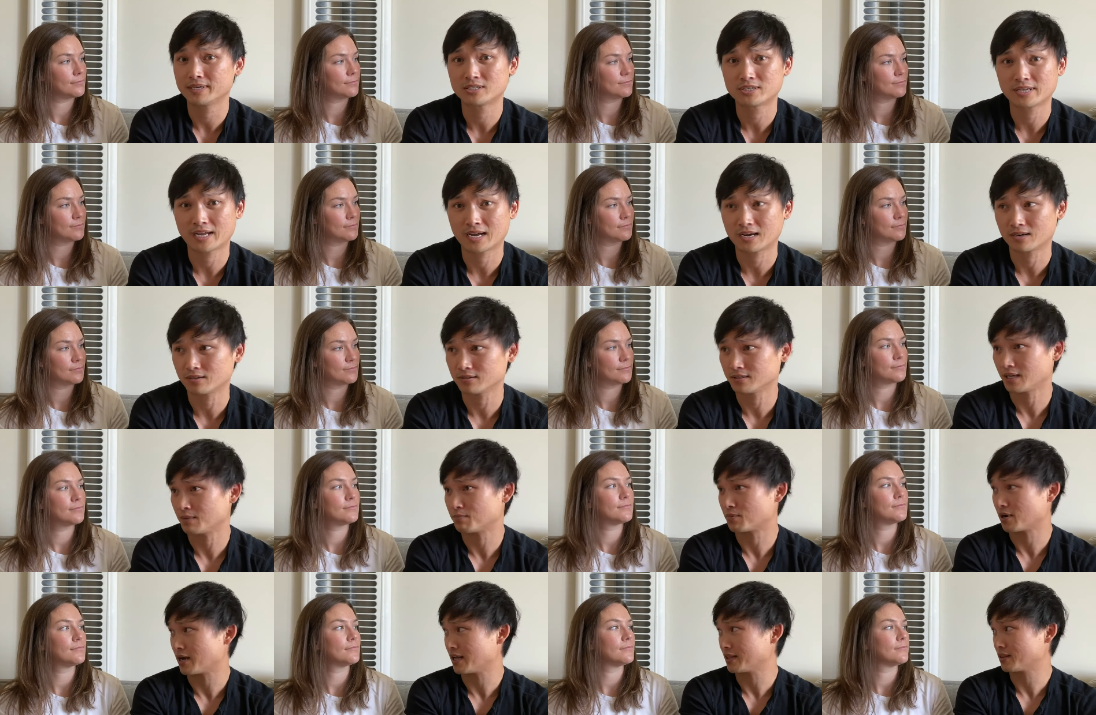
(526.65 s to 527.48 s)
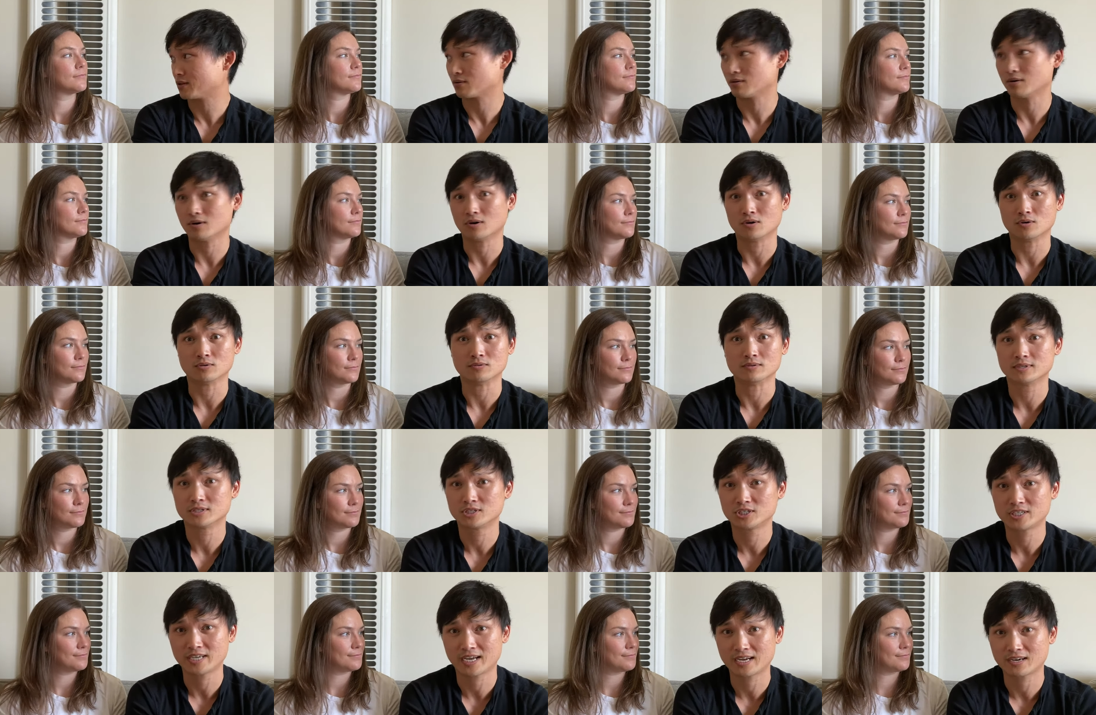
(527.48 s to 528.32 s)
Speaker 1: towels, they bought their own
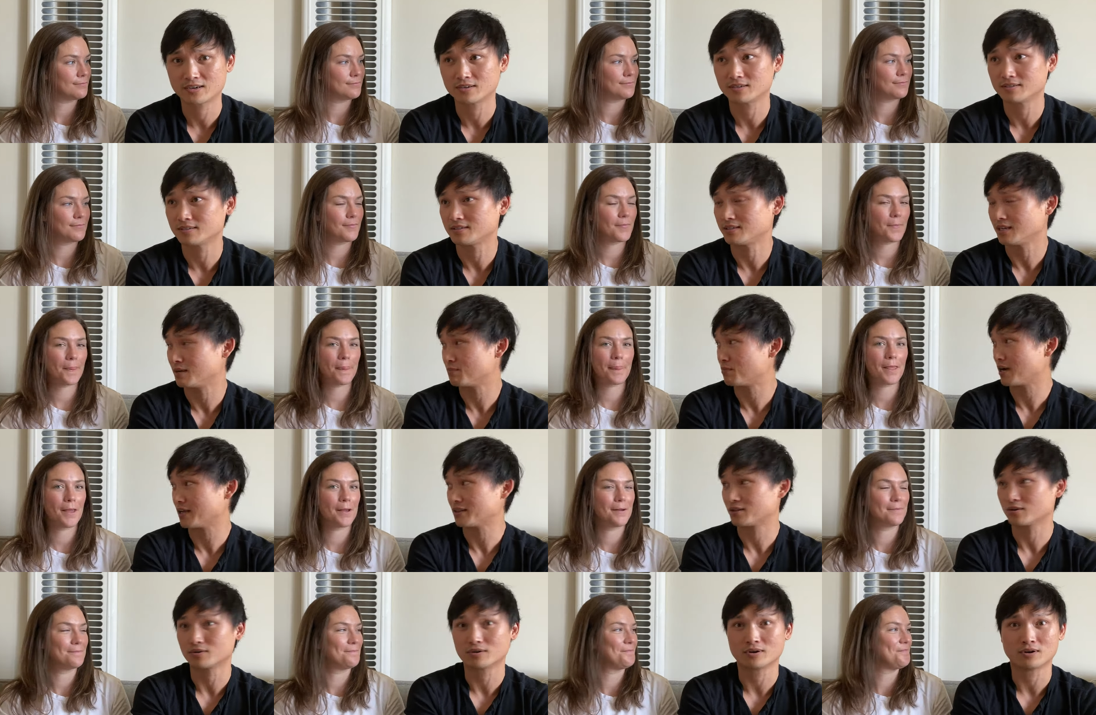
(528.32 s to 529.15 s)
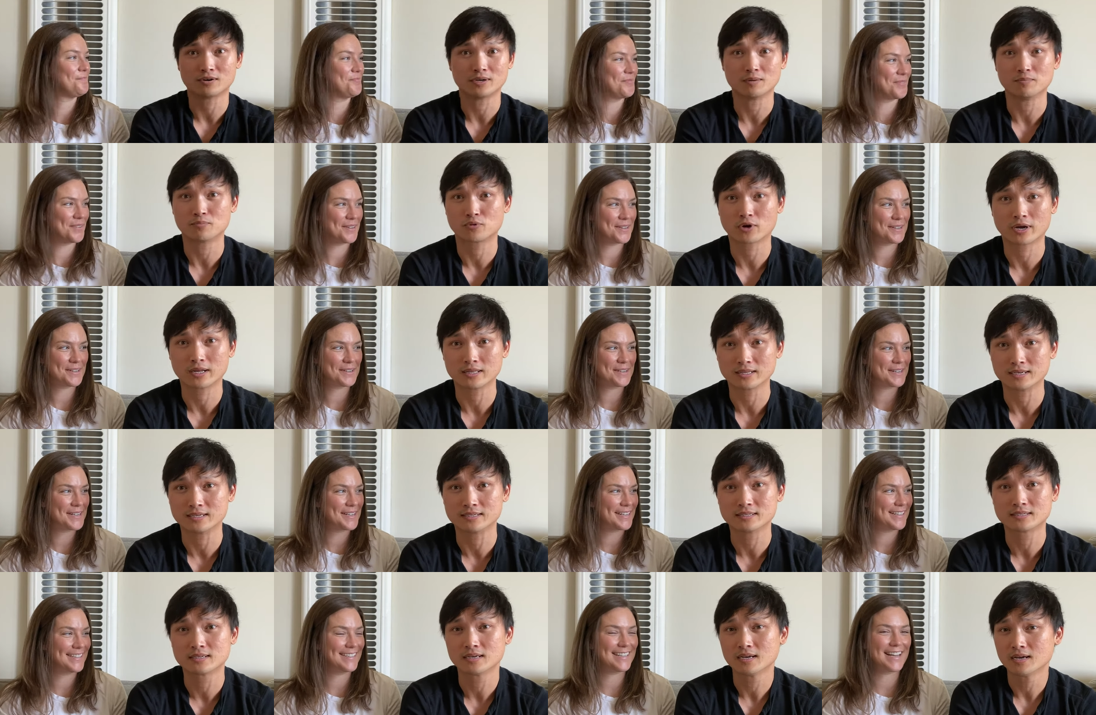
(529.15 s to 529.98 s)
chairs, they bought their own
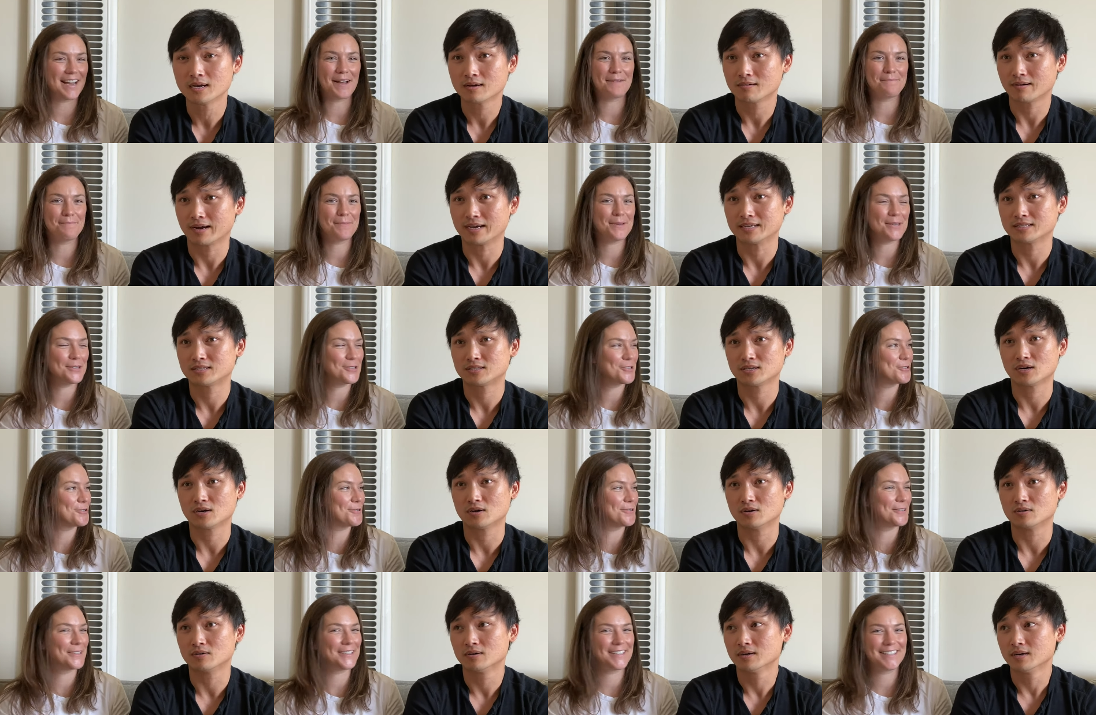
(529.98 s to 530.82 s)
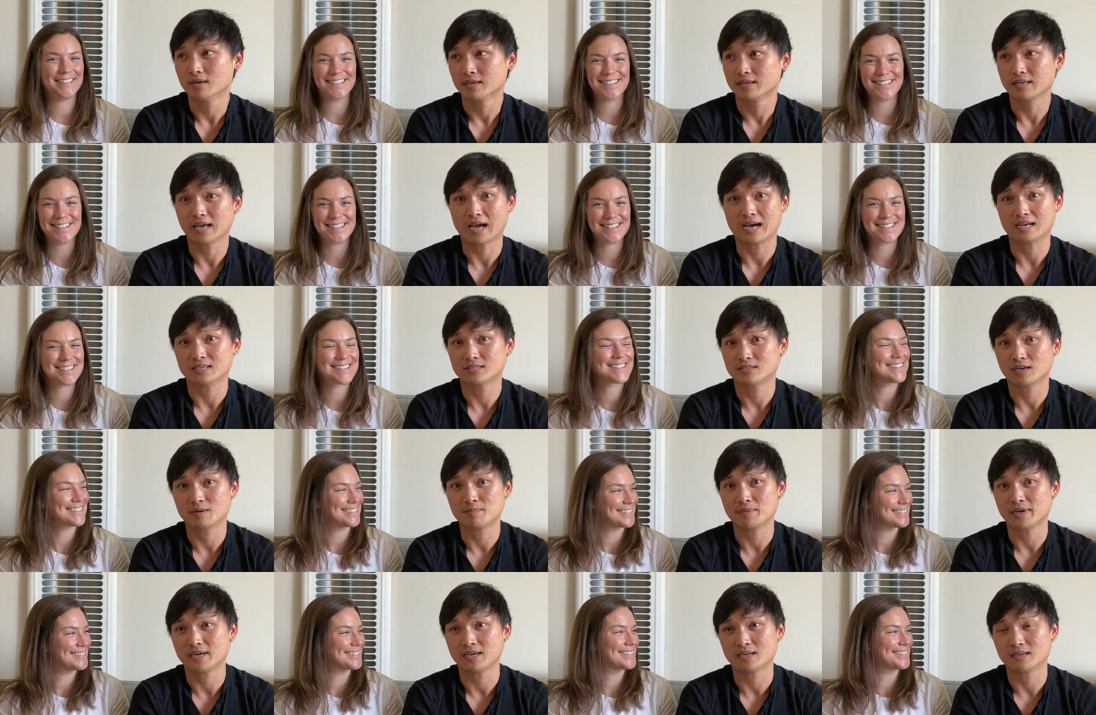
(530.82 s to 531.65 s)
umbrellas. Yeah, right? so, toys. Yeah, so I
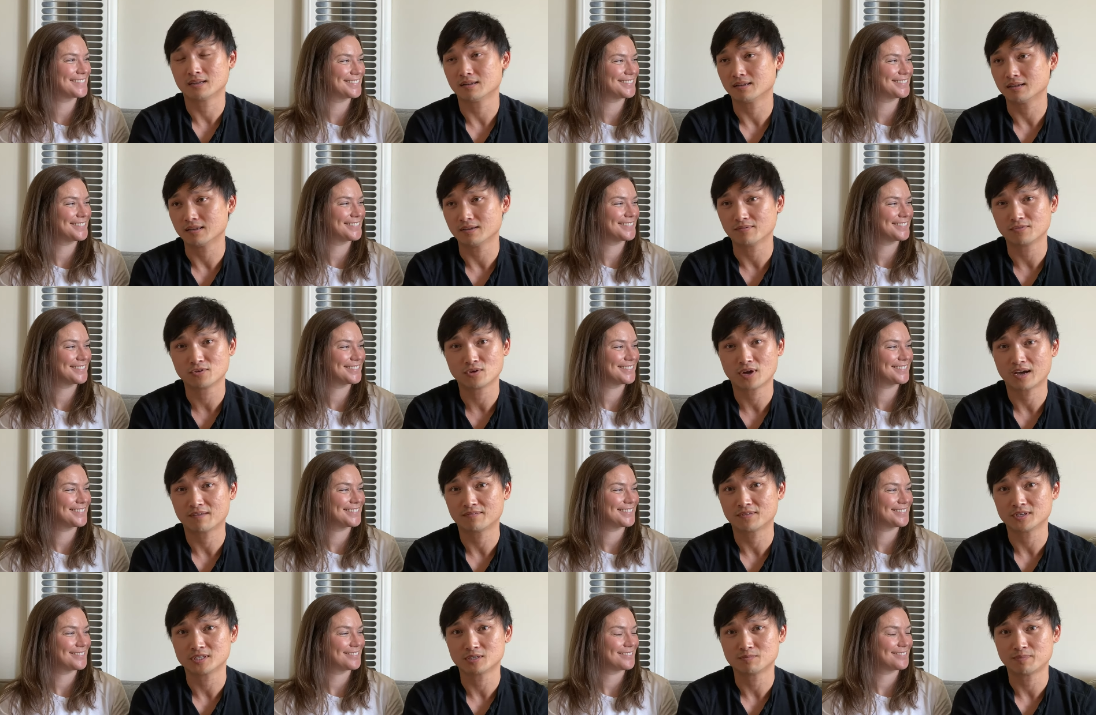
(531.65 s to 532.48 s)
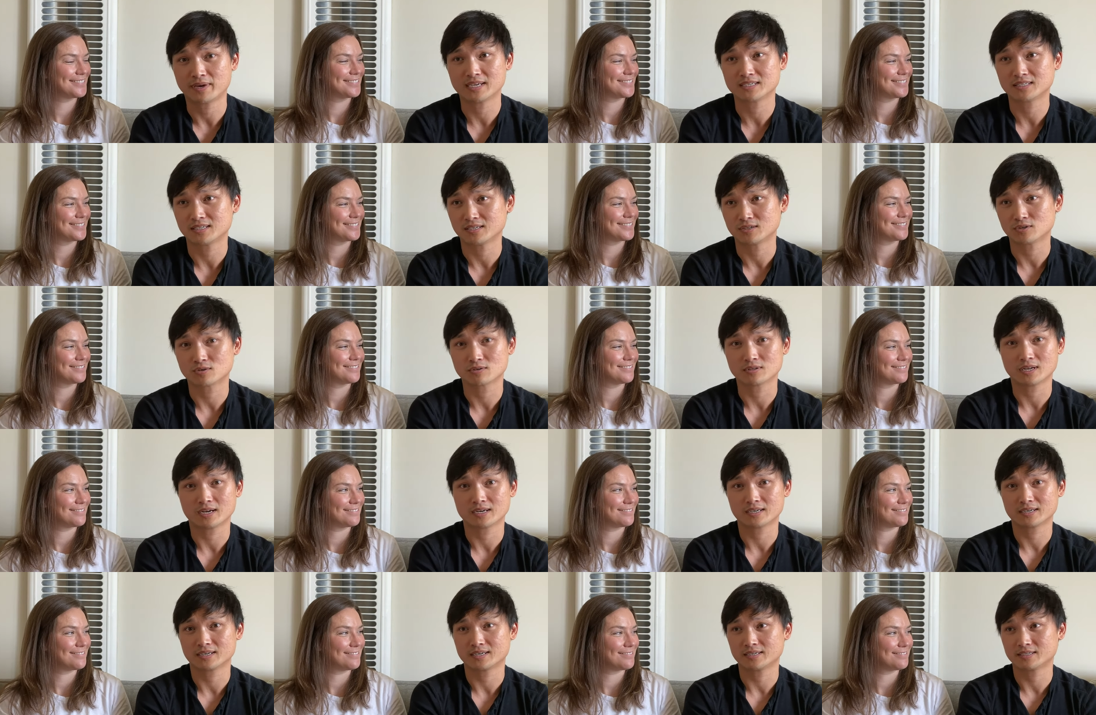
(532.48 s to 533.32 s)
mean, if you have the space in your
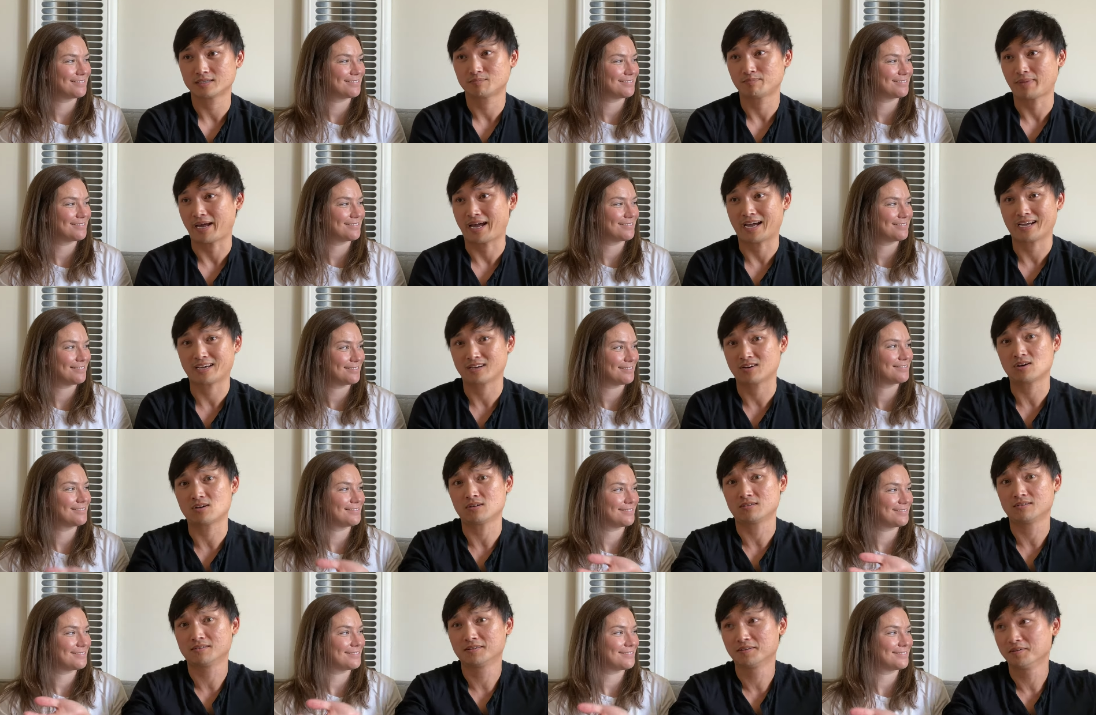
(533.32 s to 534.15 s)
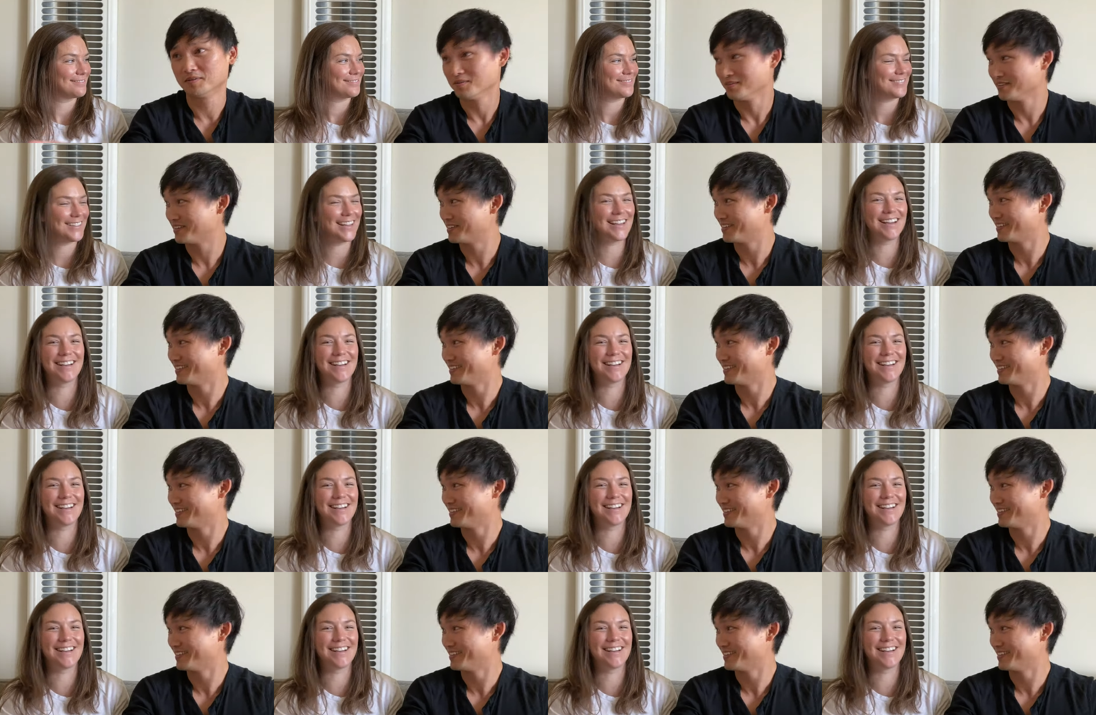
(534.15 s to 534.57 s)
luggage, pack it all. Yeah.